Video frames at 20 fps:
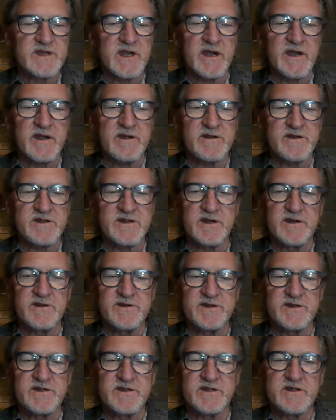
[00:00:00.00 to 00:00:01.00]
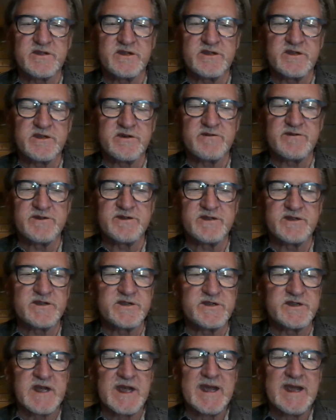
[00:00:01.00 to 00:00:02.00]
Science tells us that there is
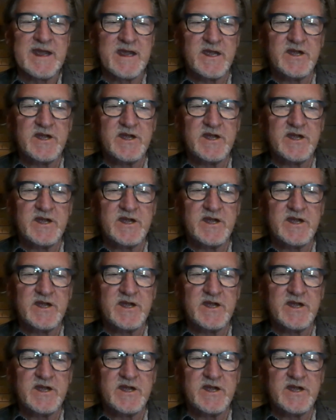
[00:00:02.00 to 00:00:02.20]
this